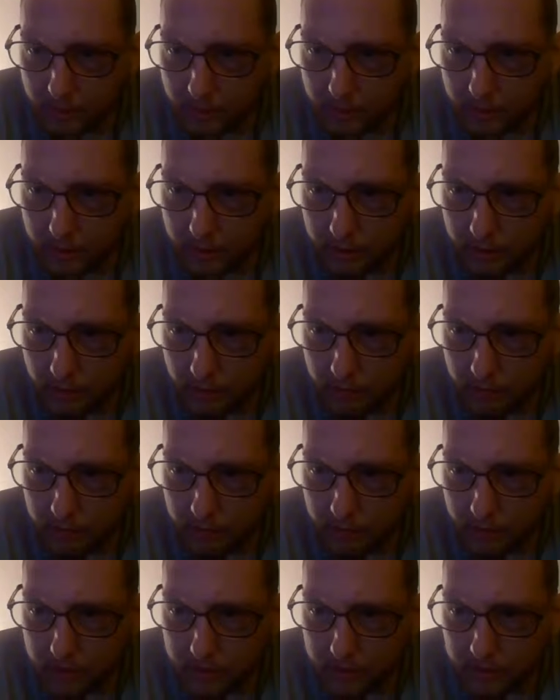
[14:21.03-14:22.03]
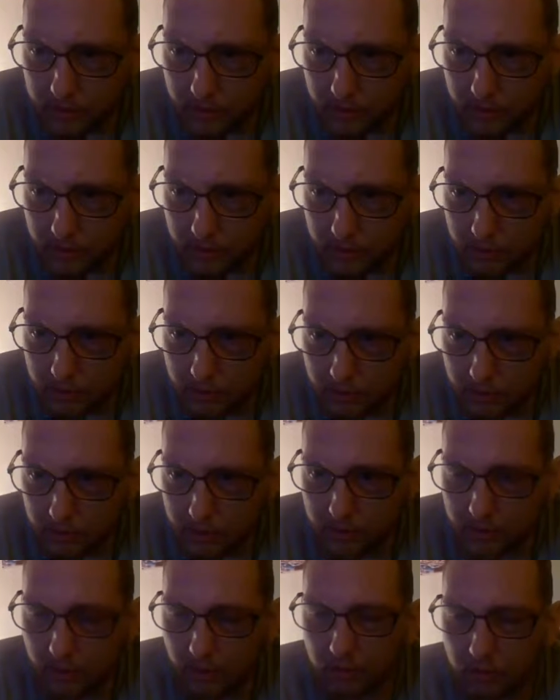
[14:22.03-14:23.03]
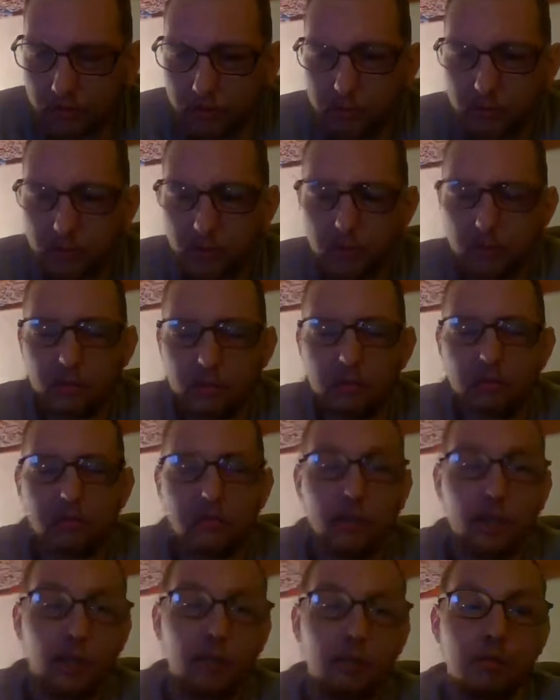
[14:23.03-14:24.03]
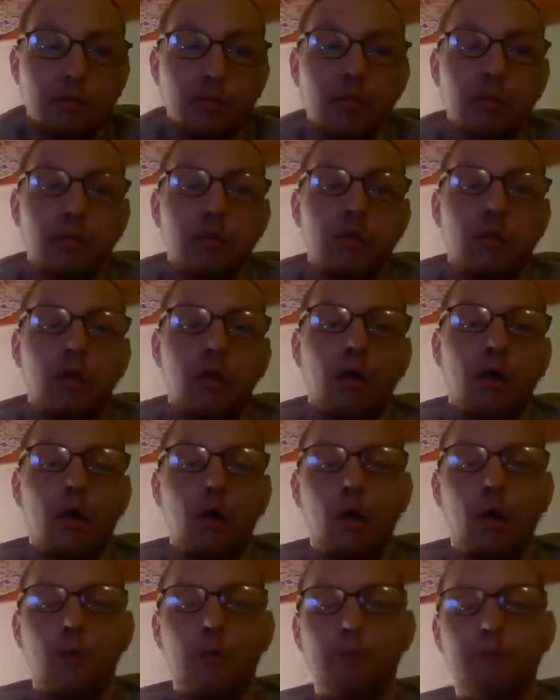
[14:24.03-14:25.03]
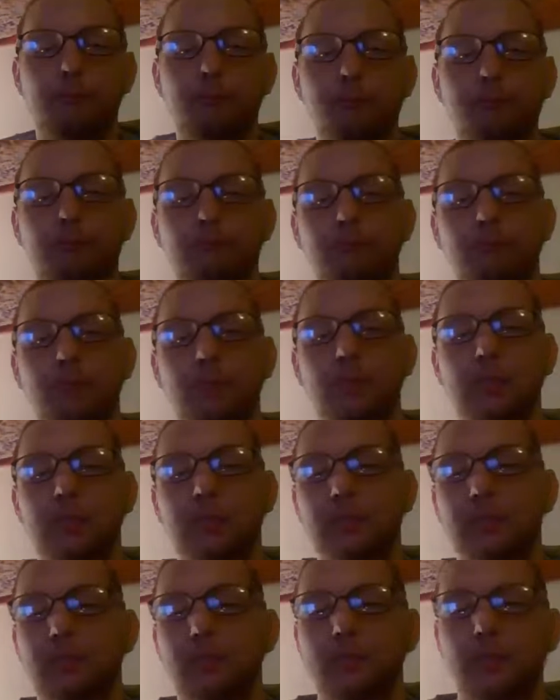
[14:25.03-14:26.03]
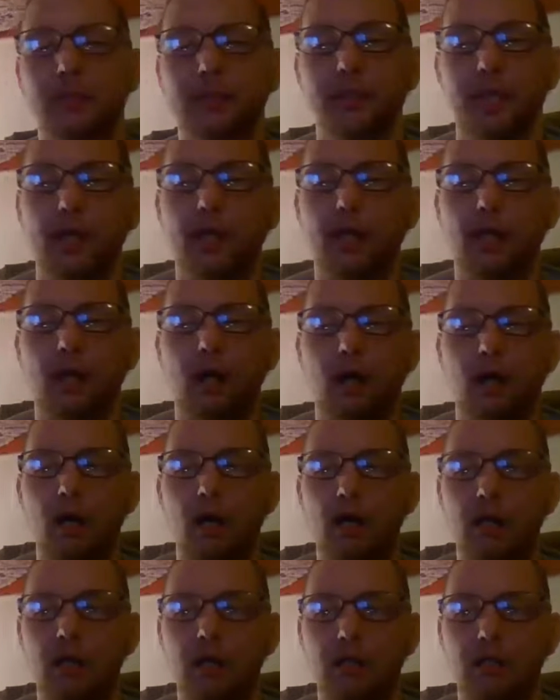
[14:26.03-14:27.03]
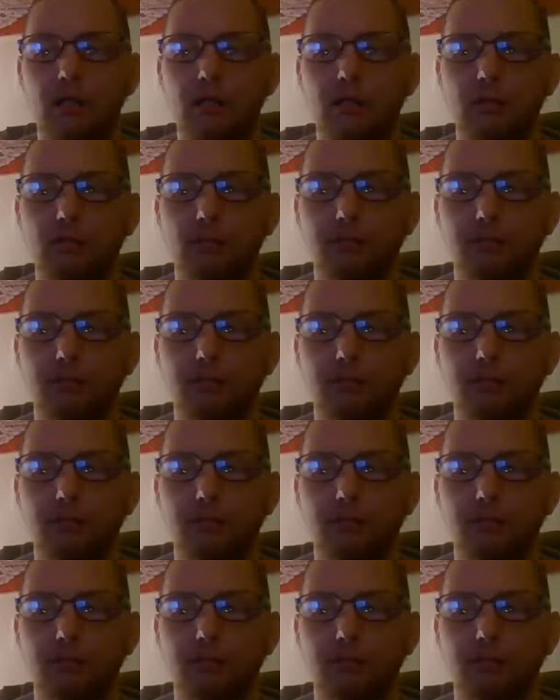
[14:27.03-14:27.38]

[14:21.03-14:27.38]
than Ovechkin and how he plays. Yeah. Um. Yeah.